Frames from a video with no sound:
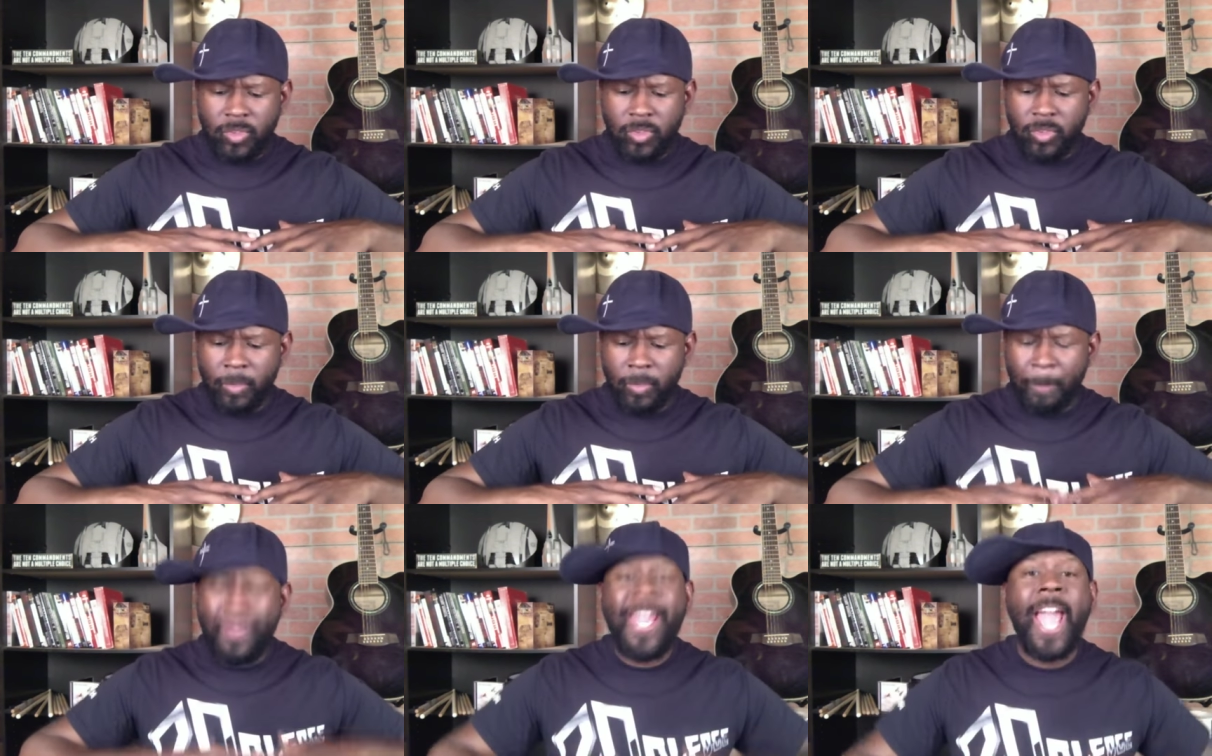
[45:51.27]

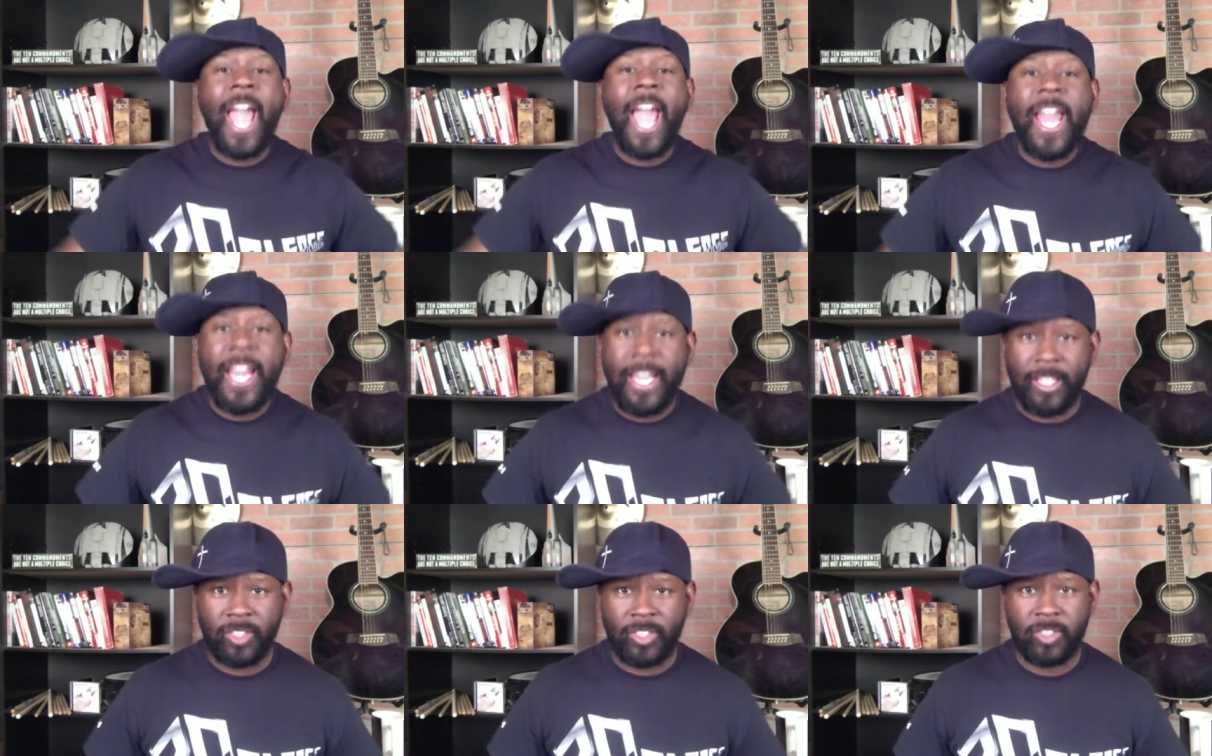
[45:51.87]

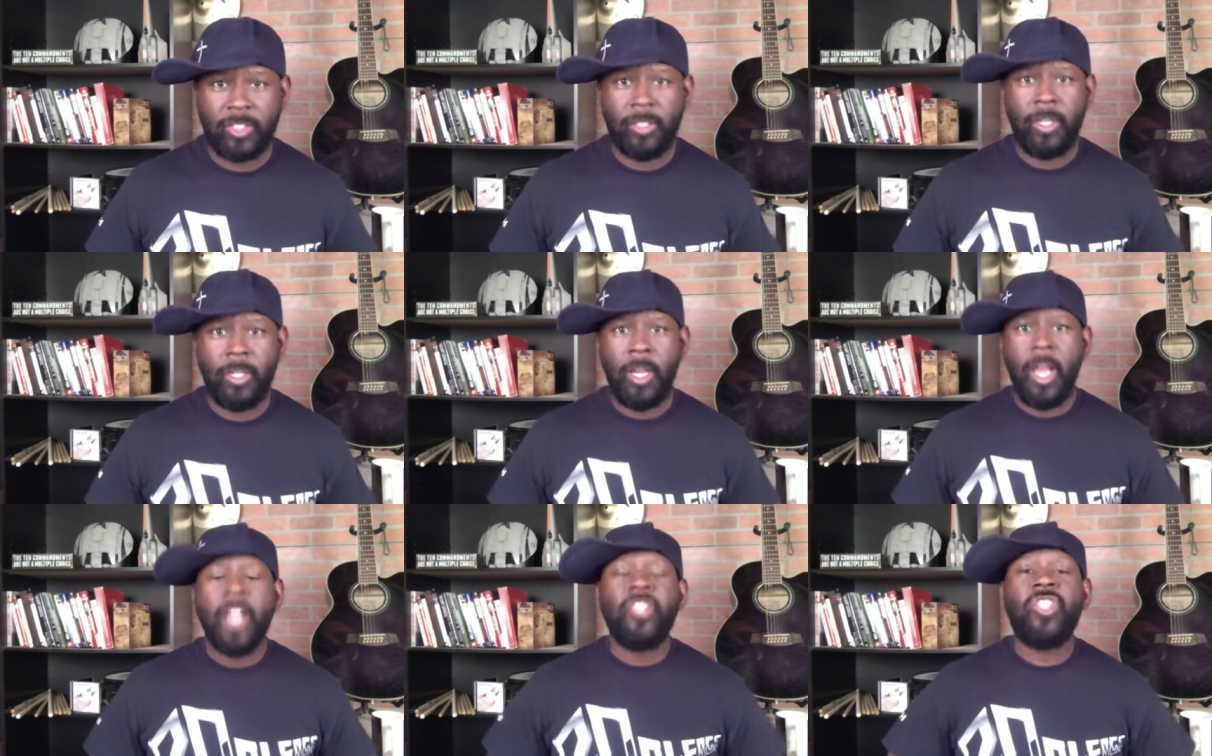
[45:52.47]
beheadings,
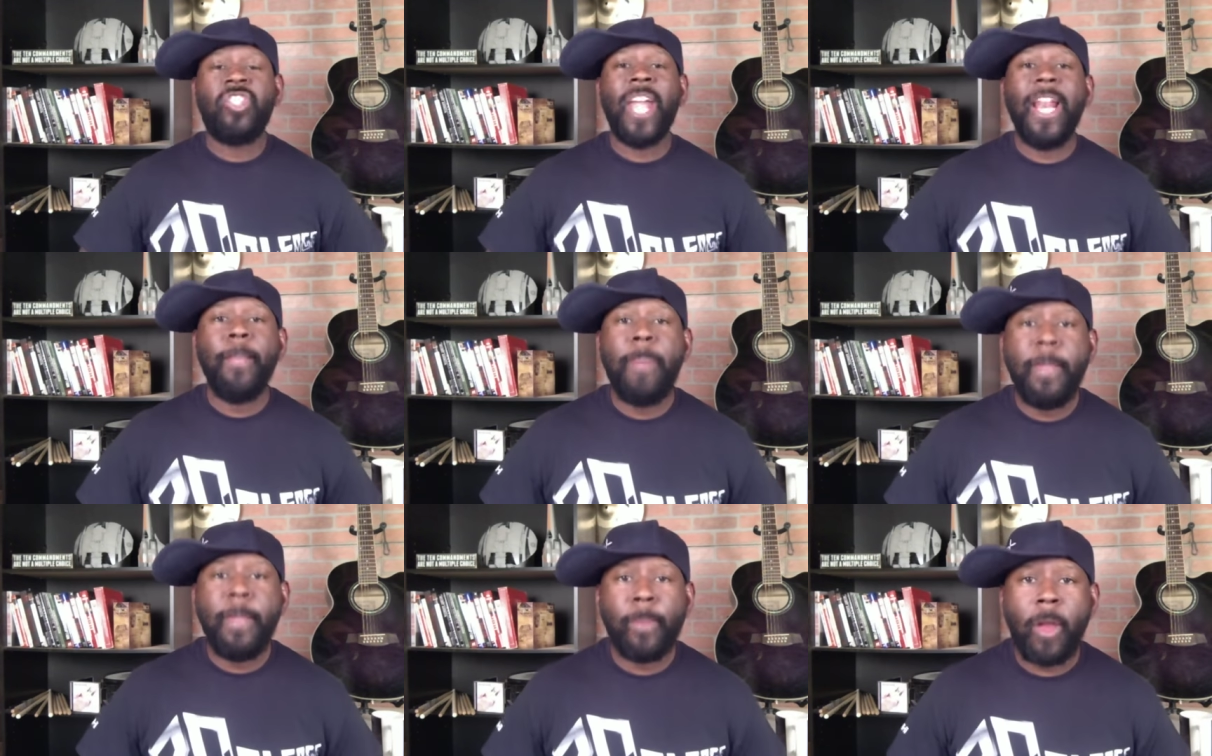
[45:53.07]
setting
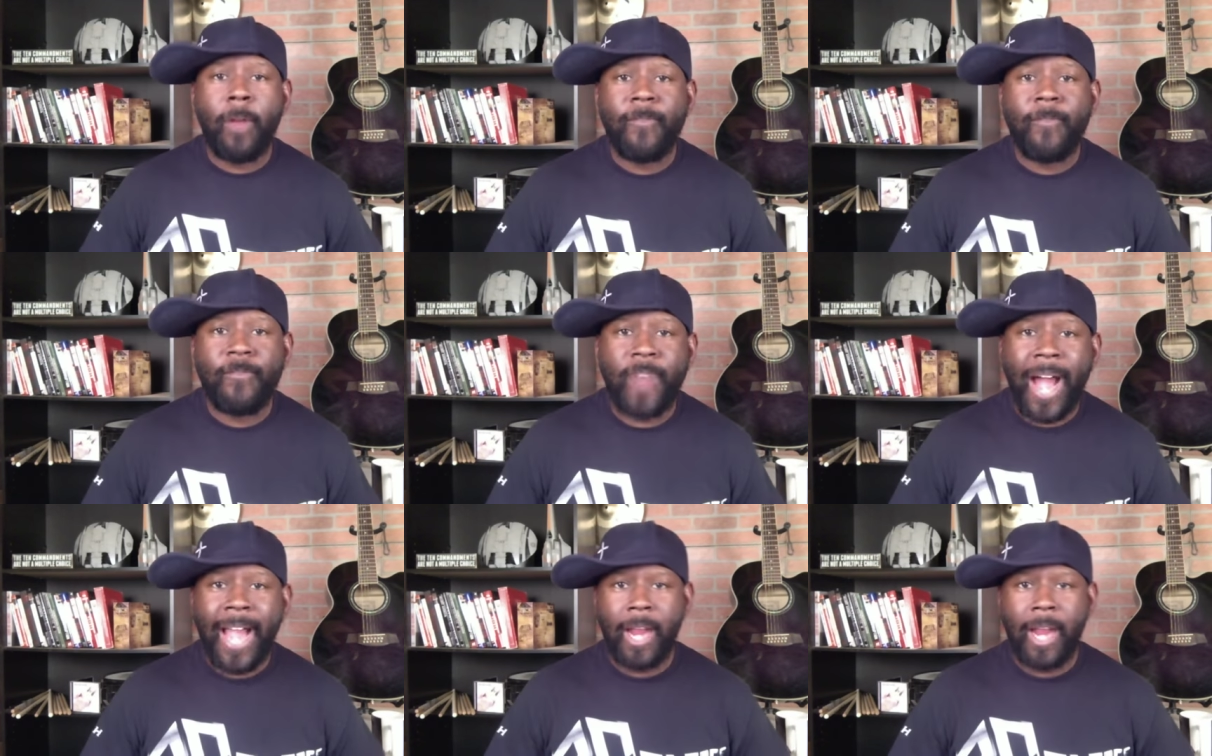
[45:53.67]
people on
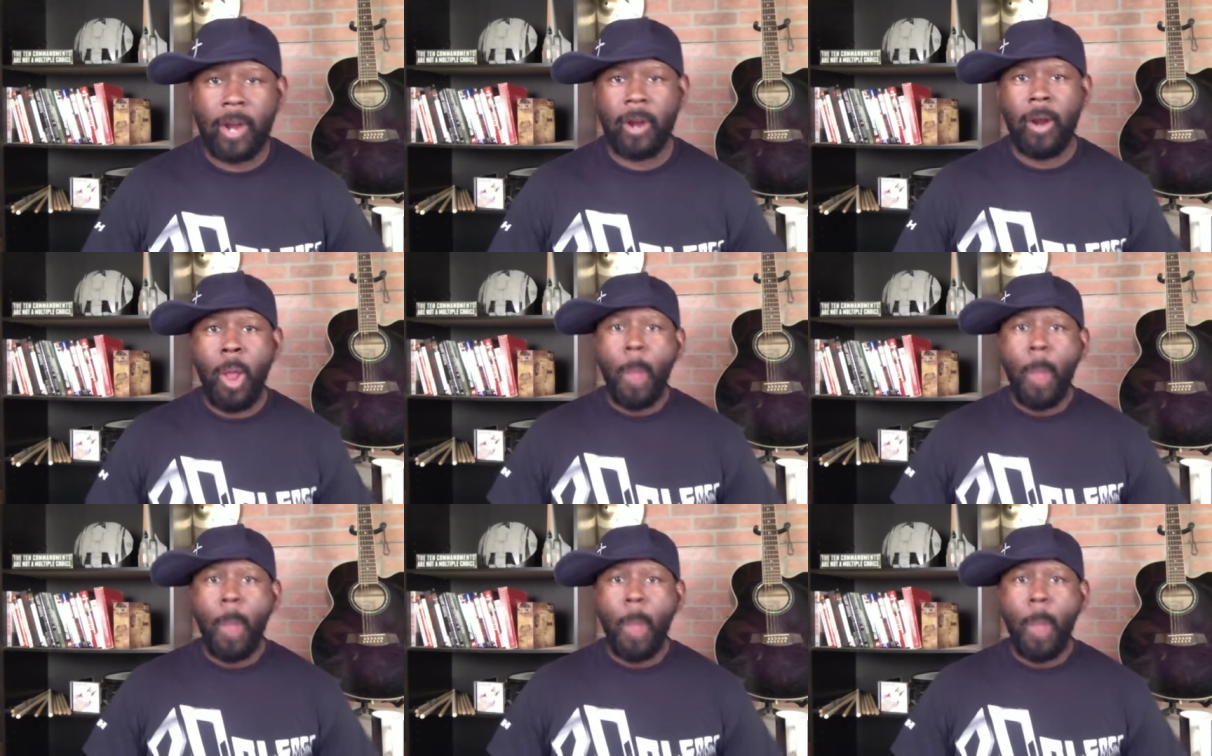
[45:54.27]
fire,